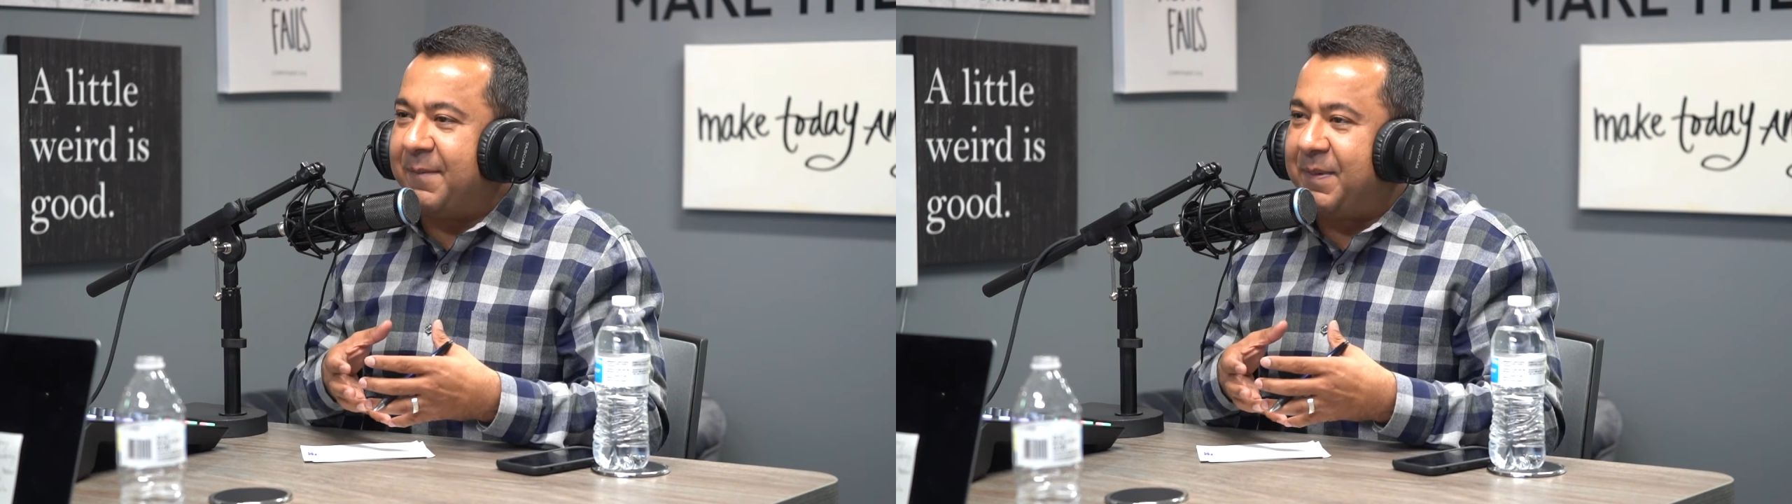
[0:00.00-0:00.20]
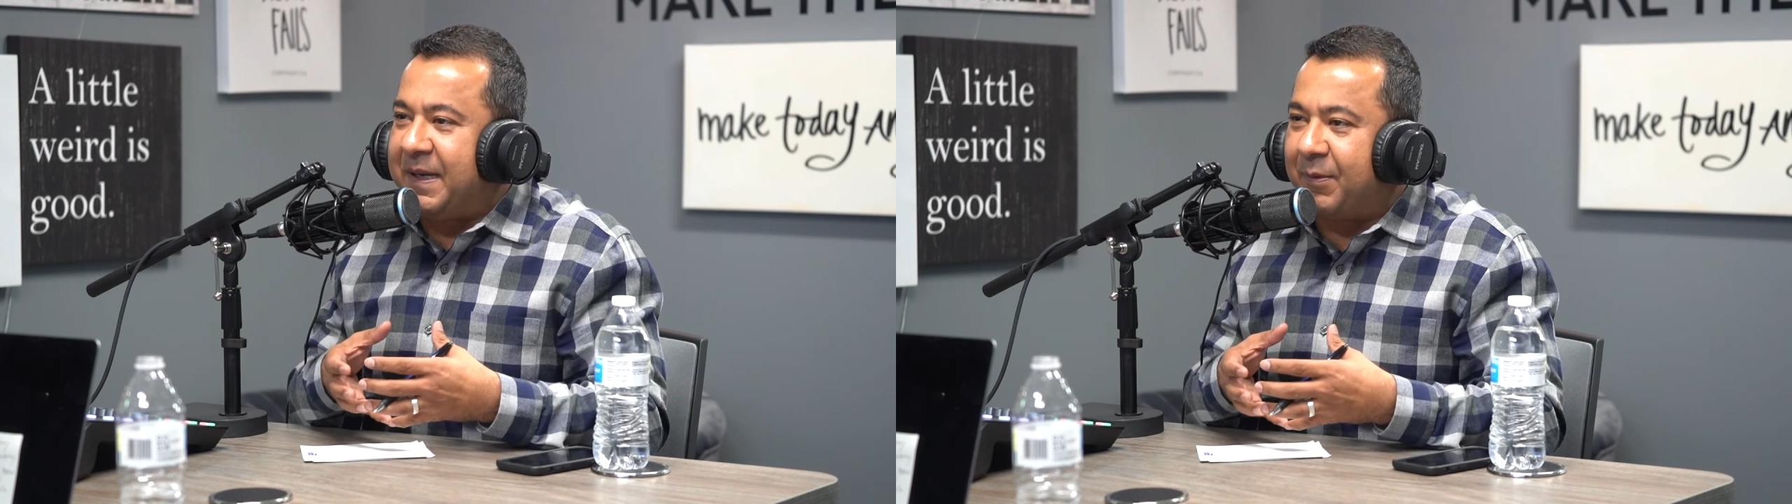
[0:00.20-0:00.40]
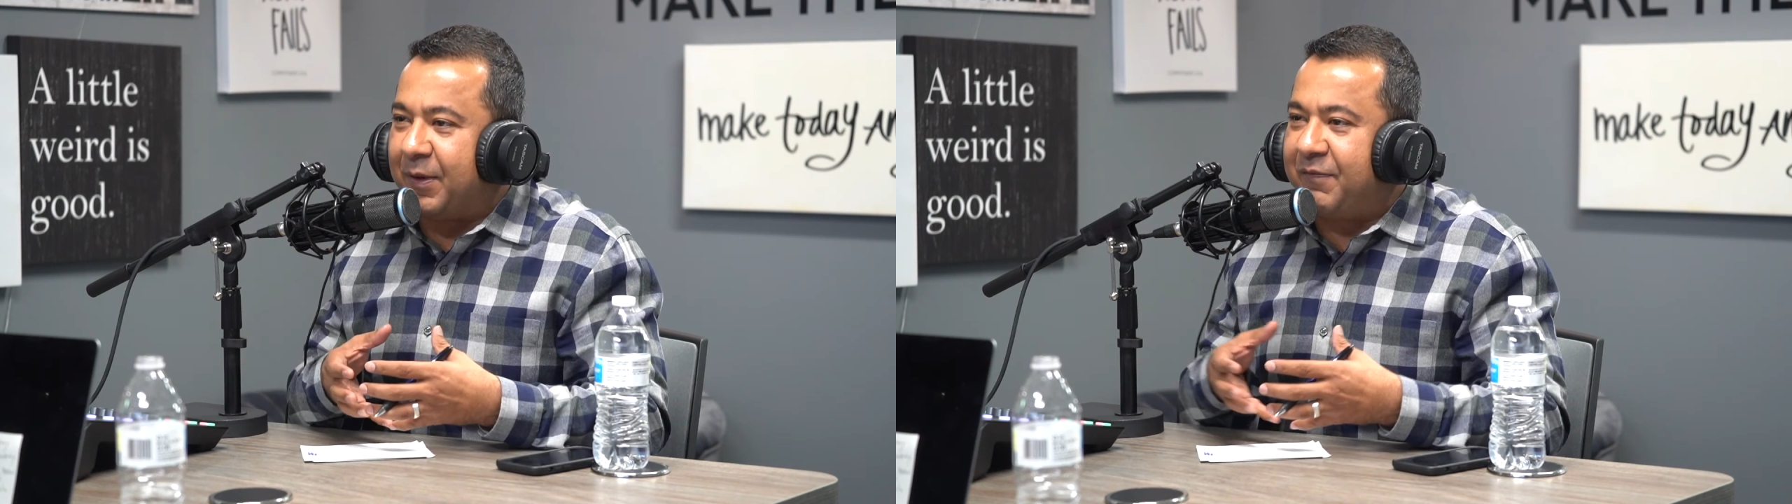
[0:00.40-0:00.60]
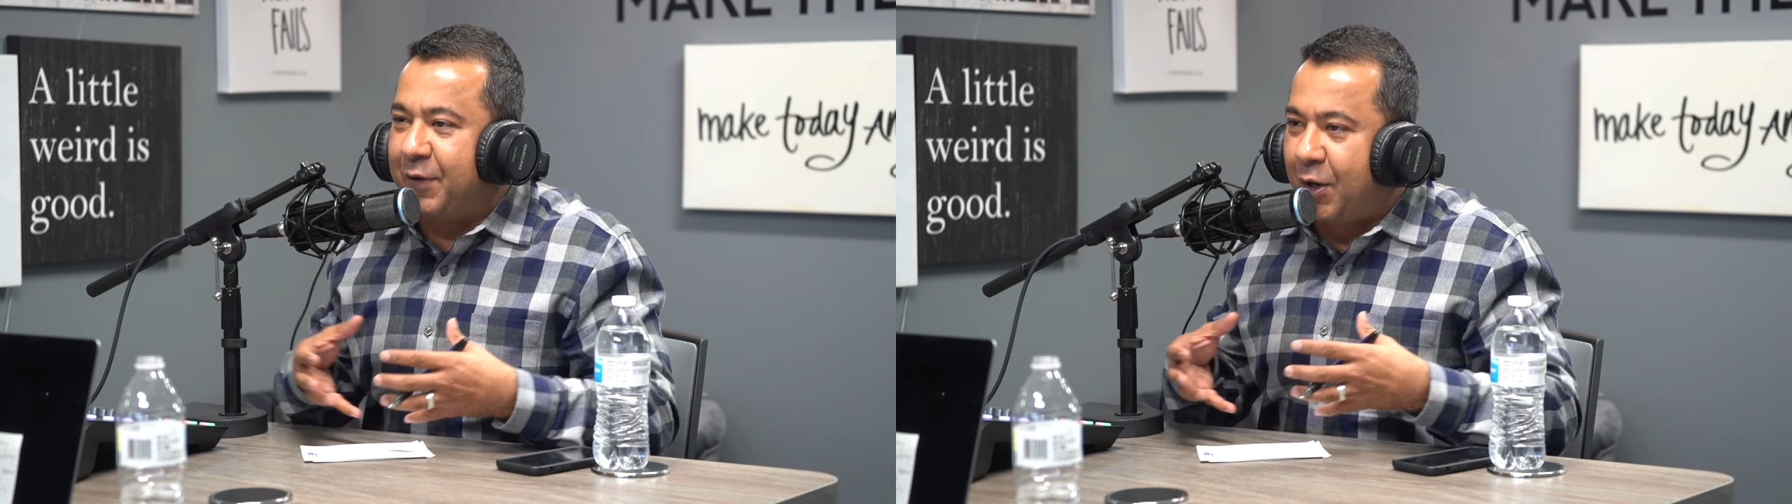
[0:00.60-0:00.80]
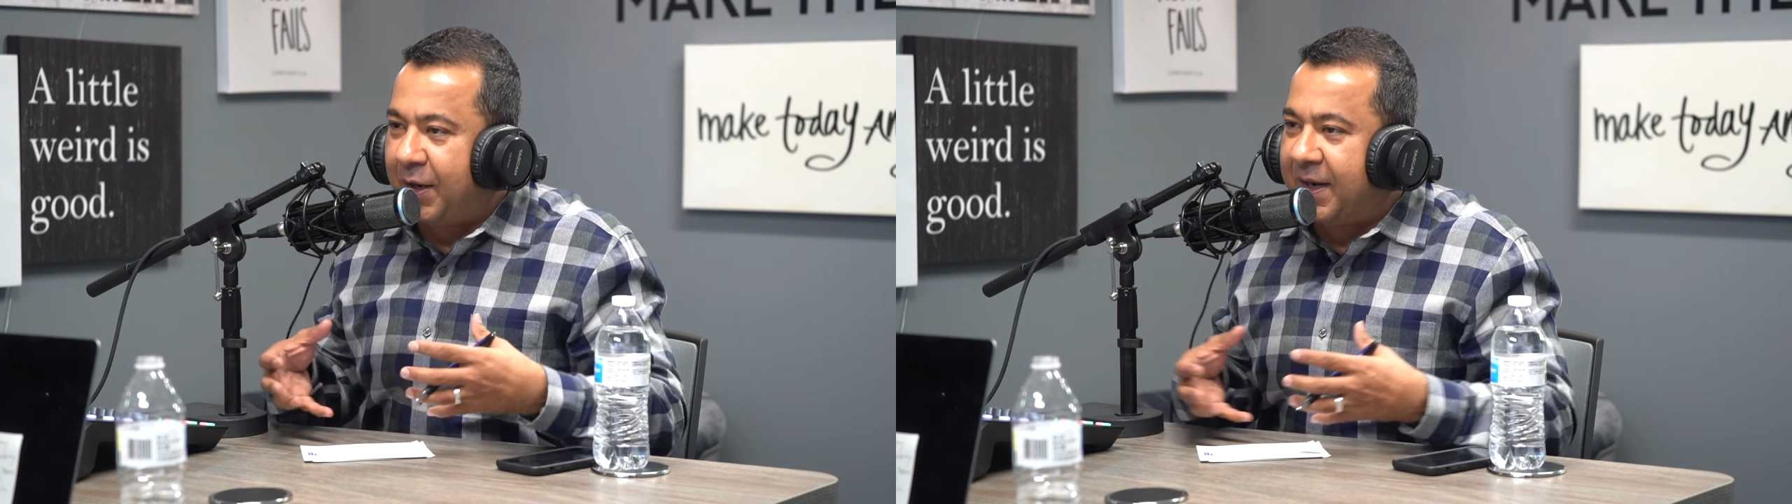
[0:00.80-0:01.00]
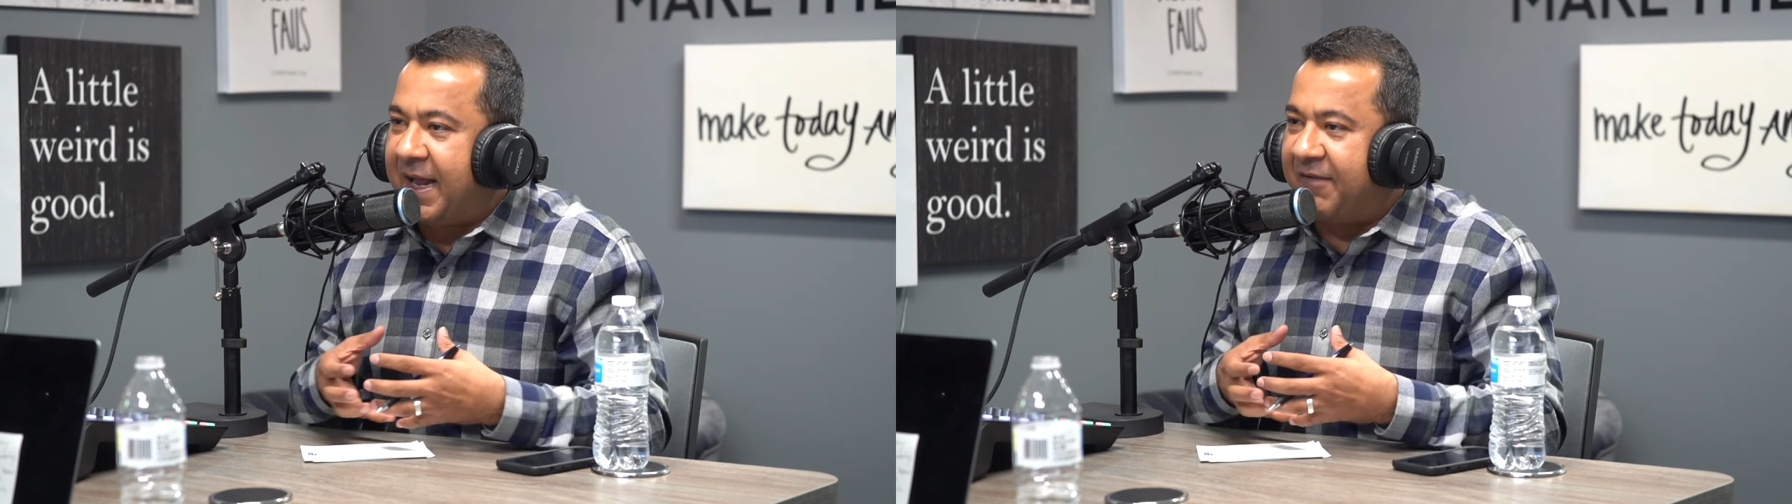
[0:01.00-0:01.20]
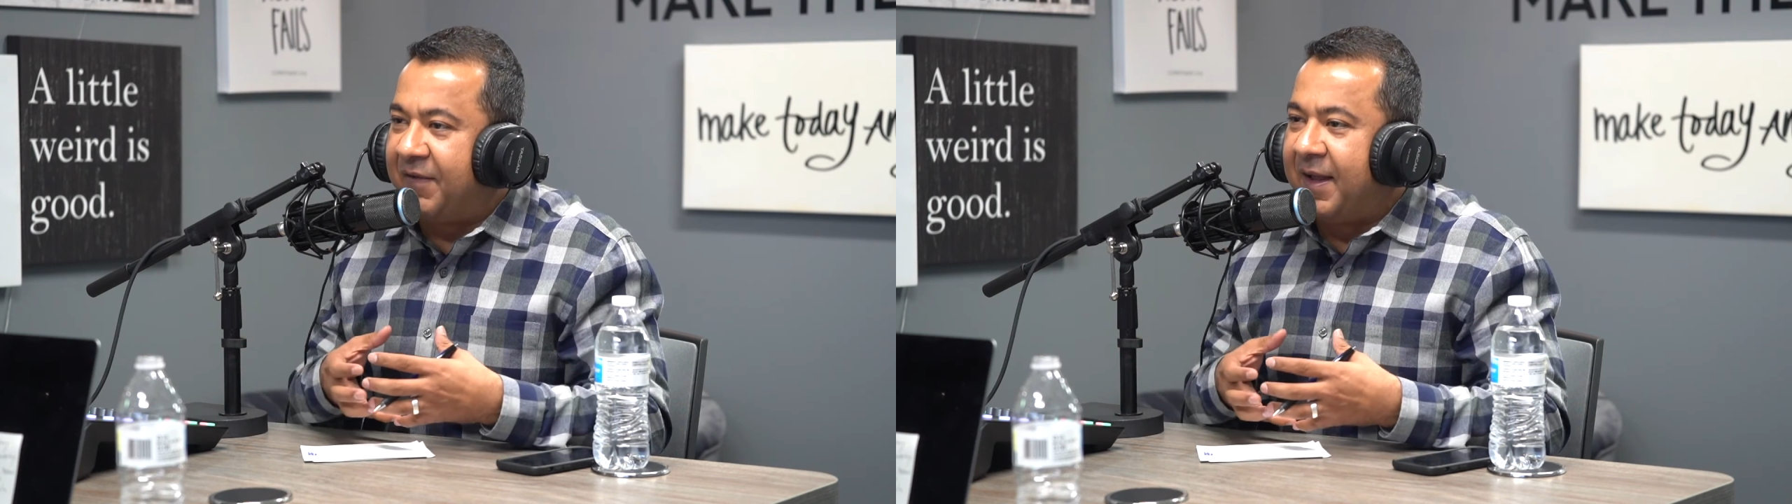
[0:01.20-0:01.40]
people, and we all going to have,